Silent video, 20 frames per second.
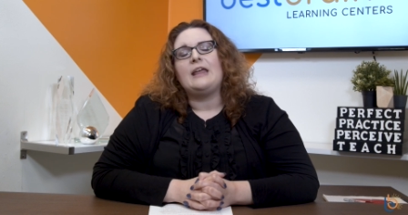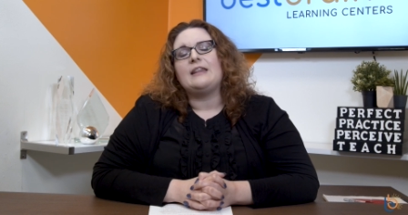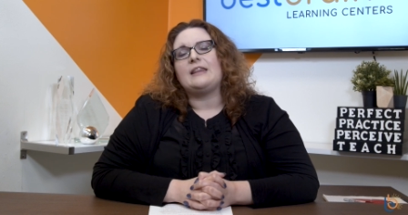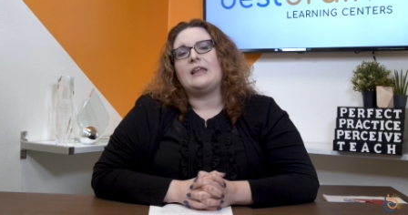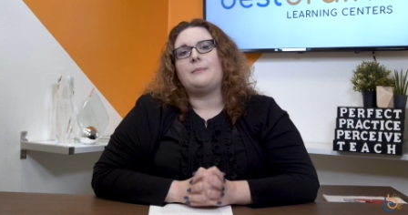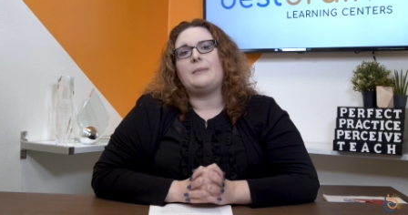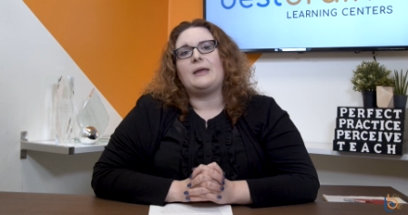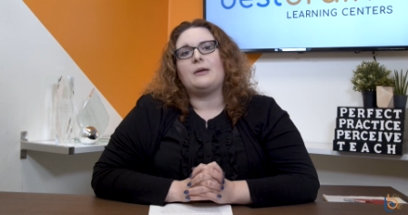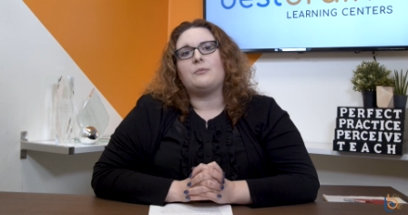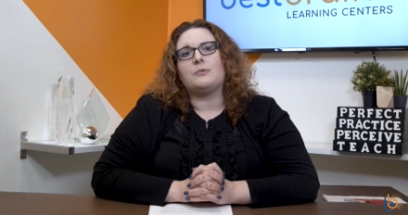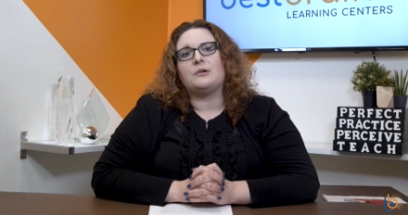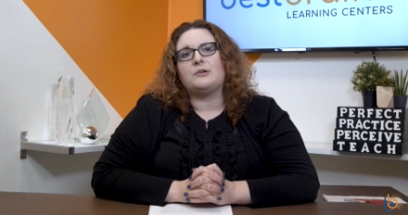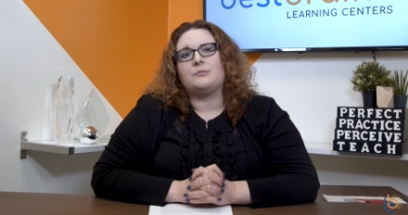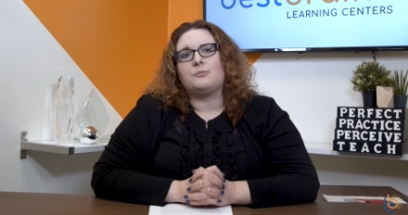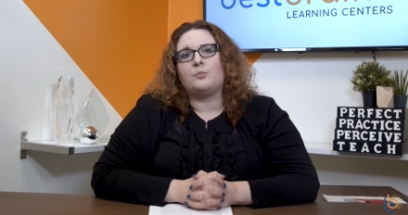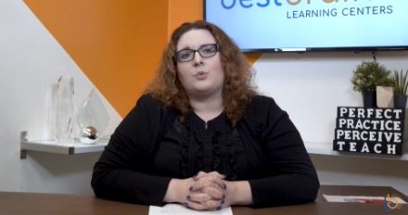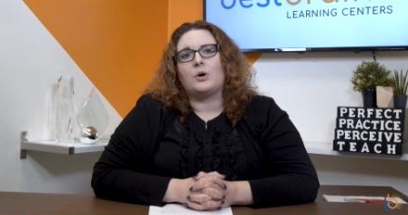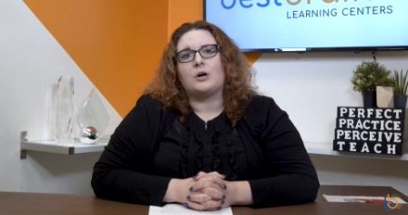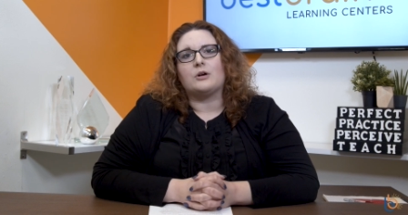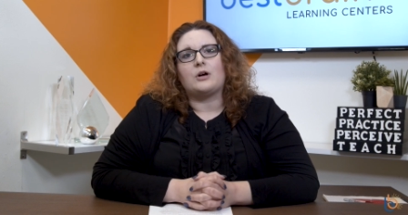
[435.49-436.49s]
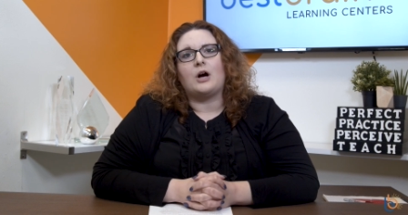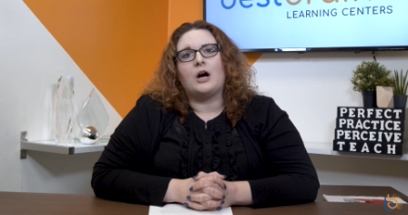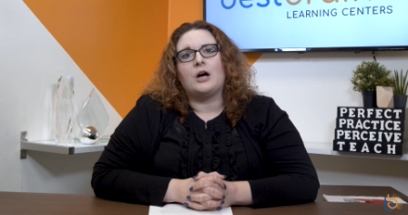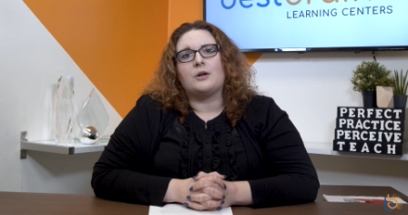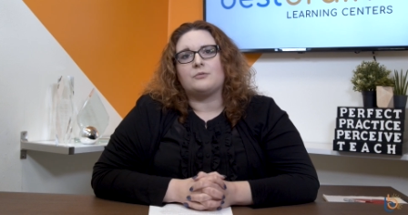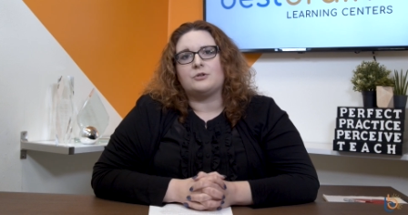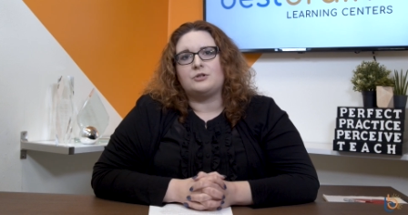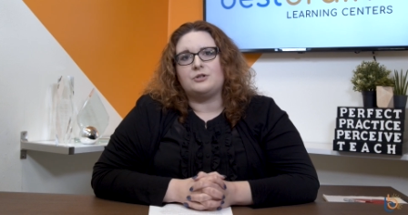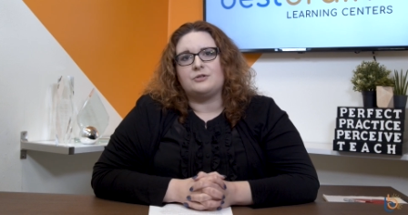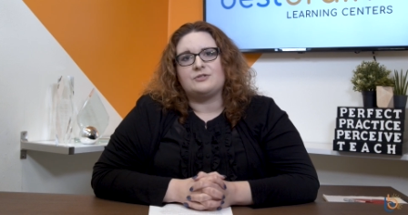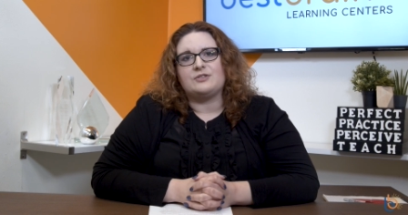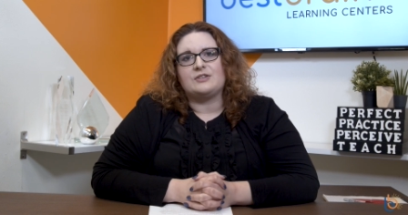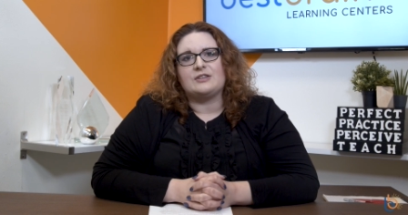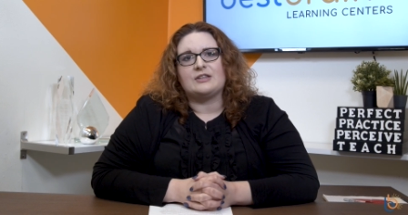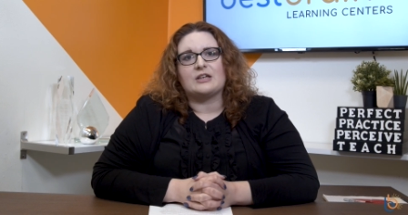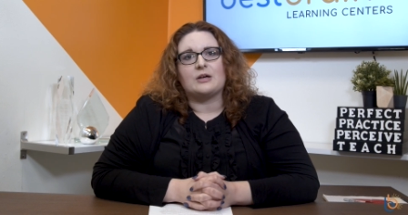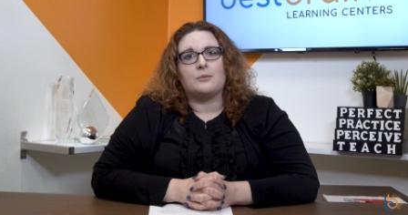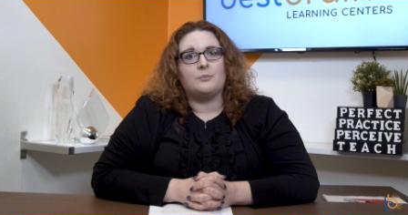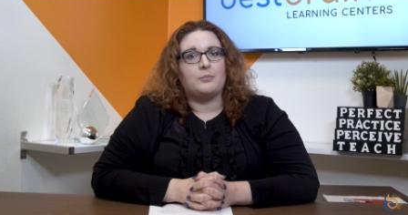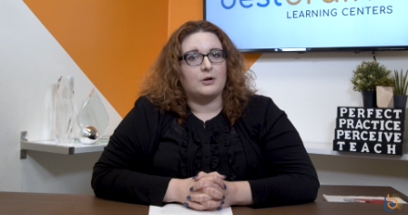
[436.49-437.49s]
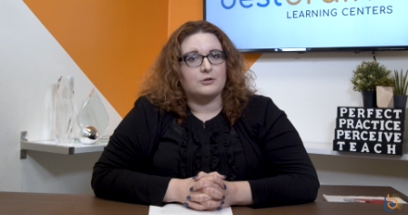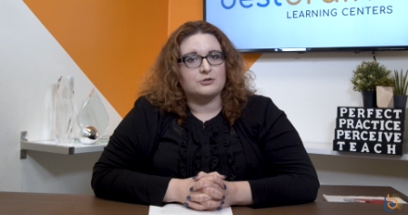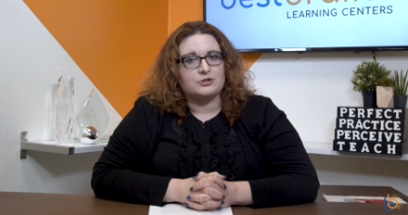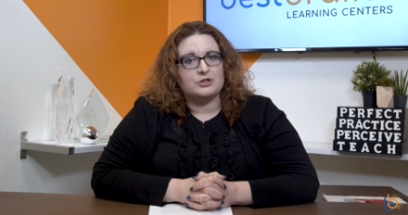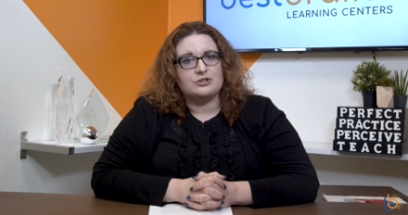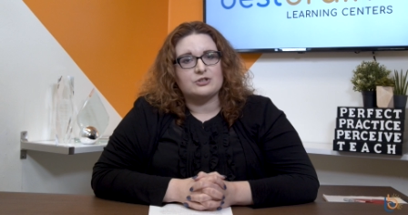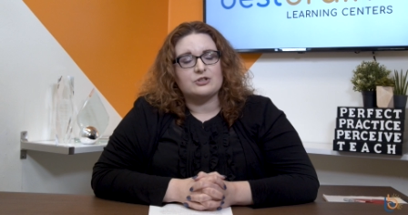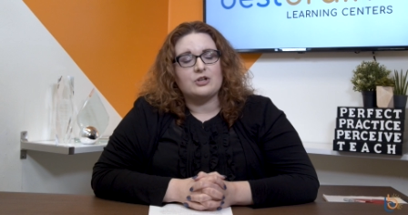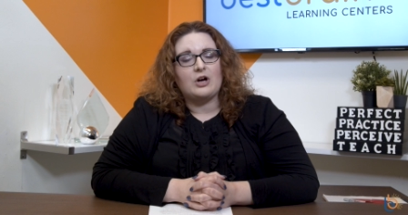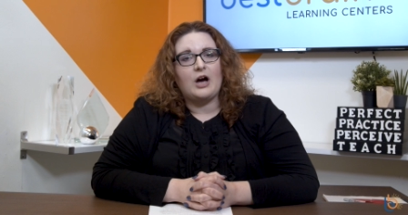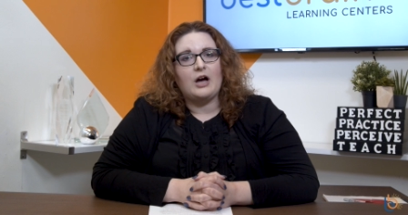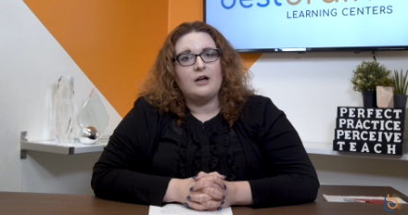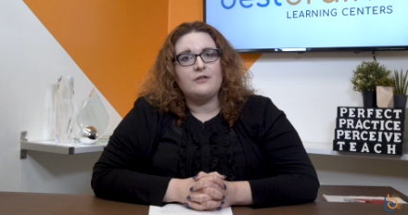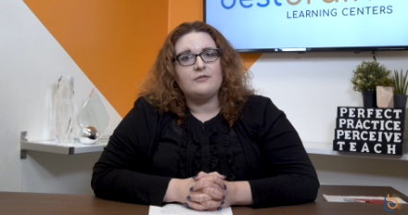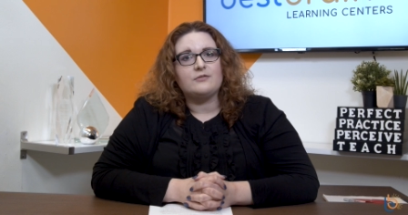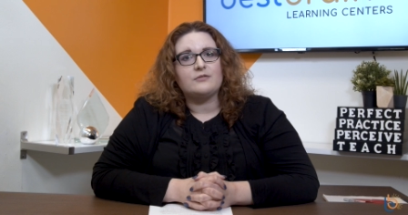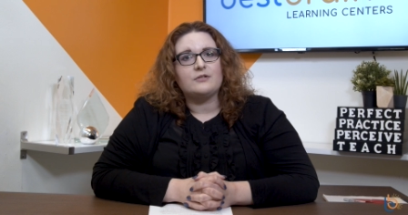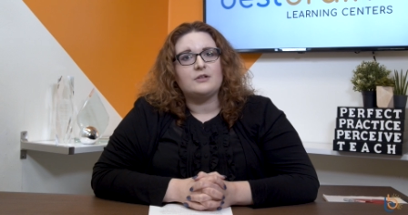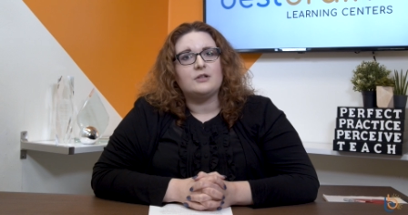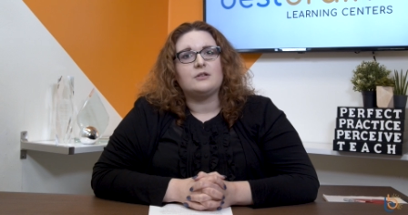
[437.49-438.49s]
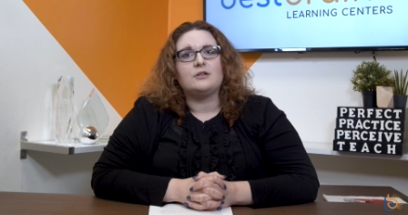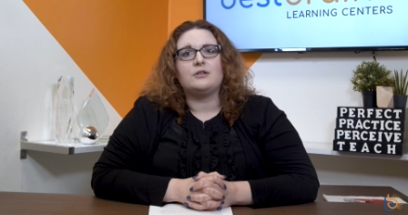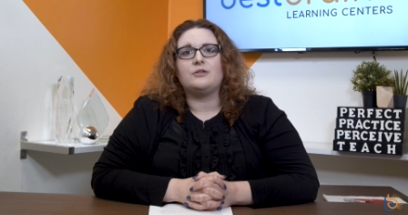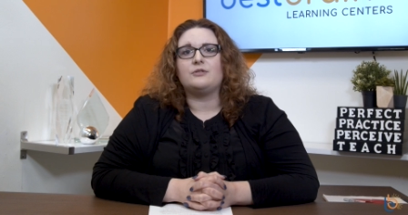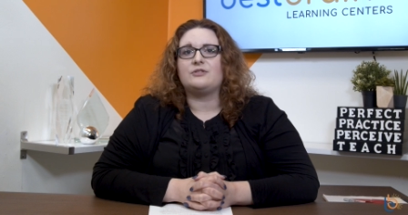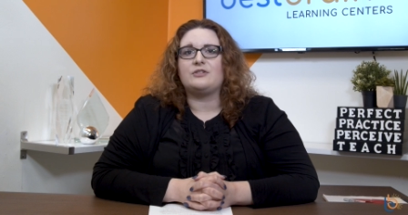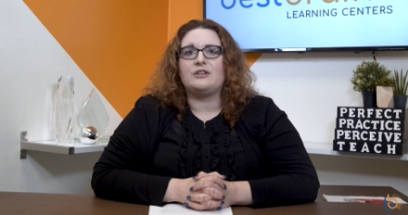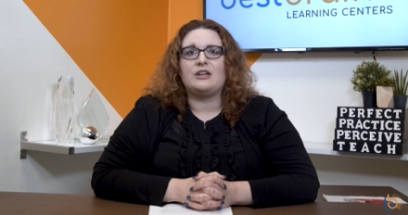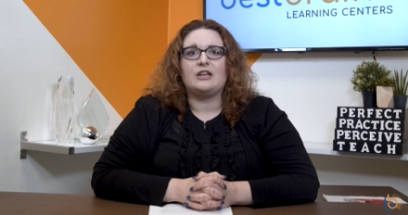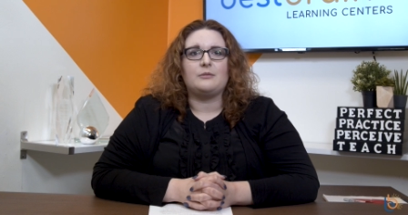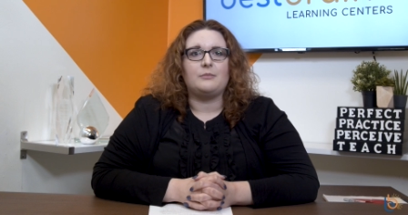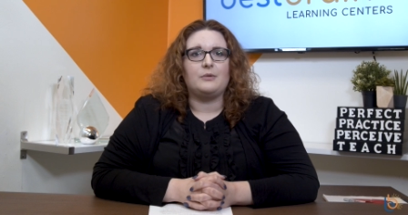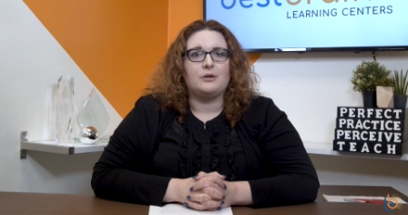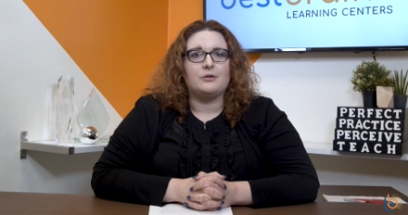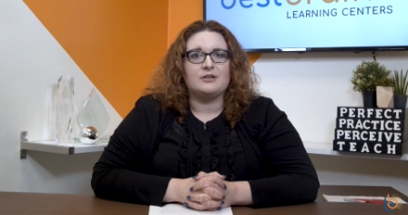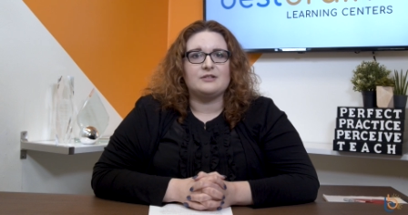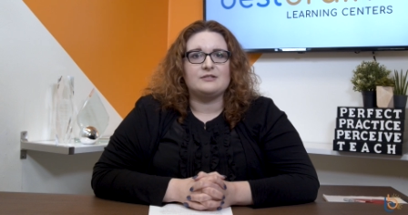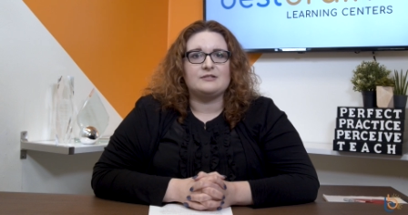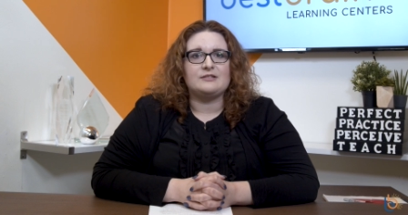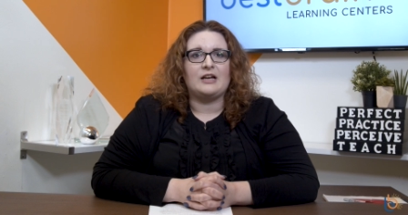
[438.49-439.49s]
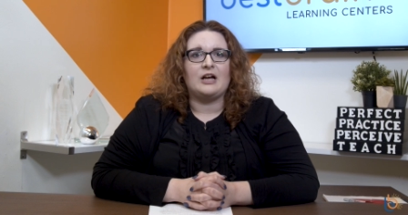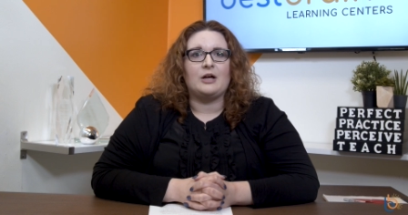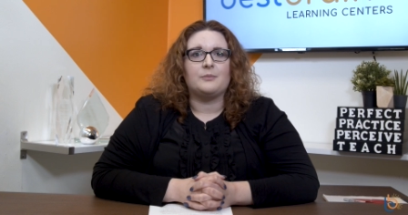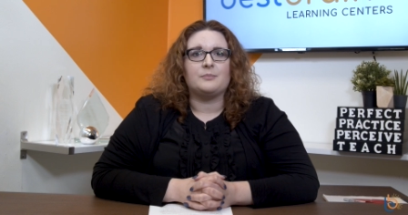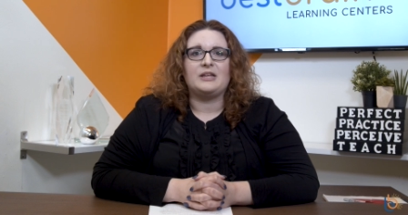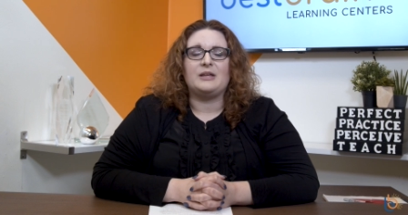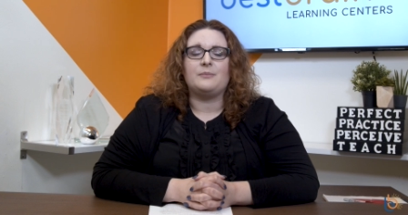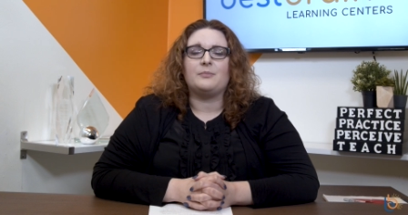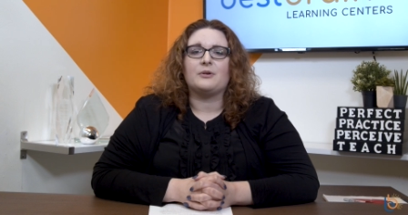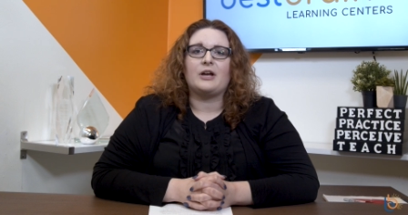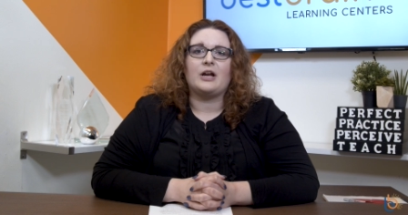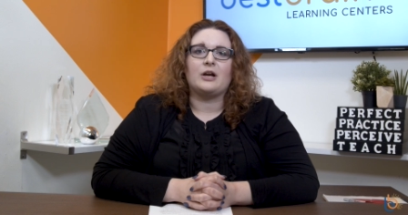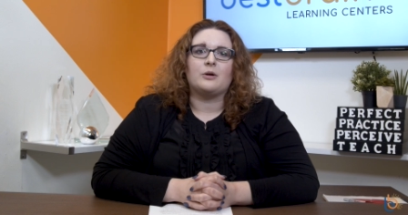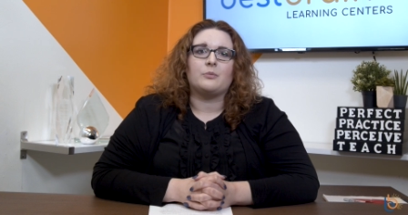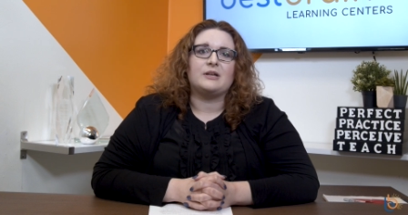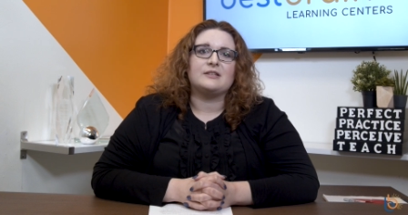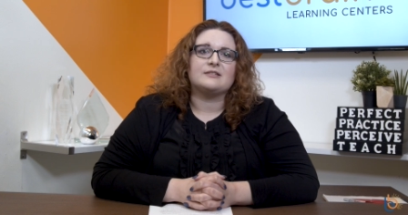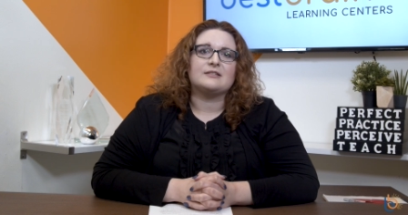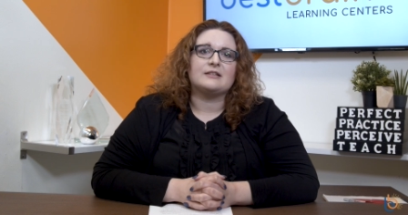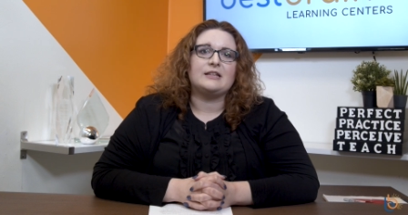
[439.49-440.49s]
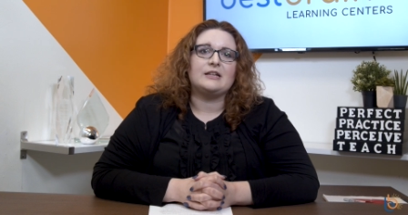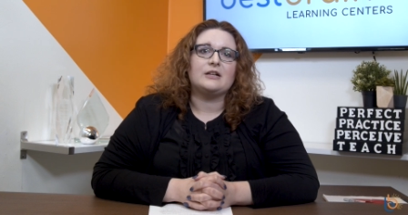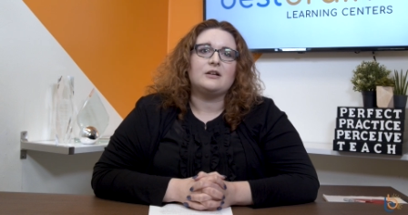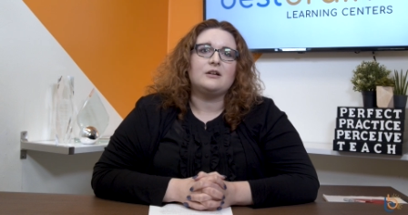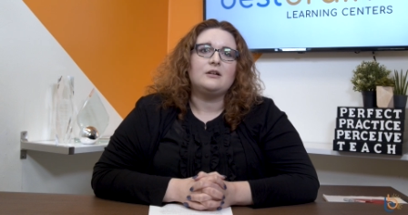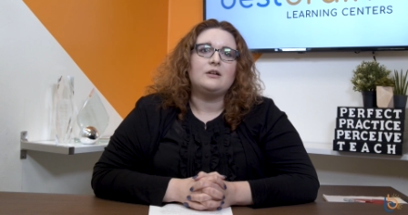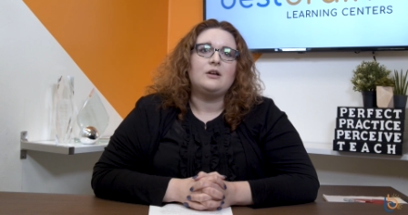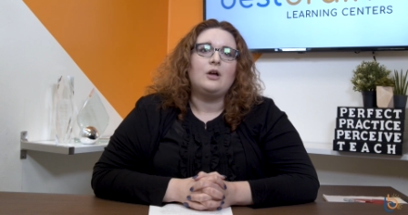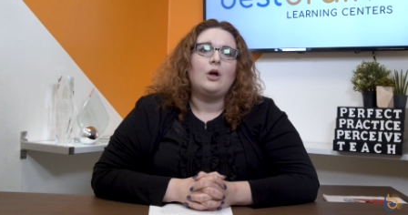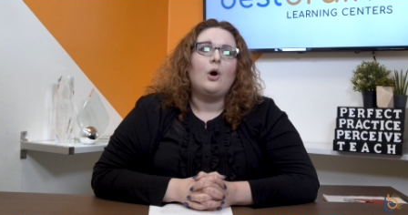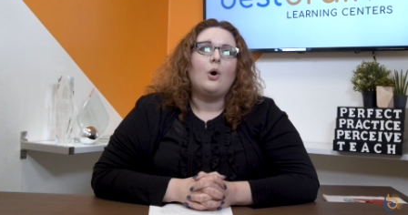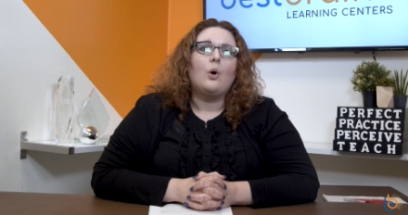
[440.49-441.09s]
They may work on reducing the compulsion to cough, loosening mucus to help keep your airways clear,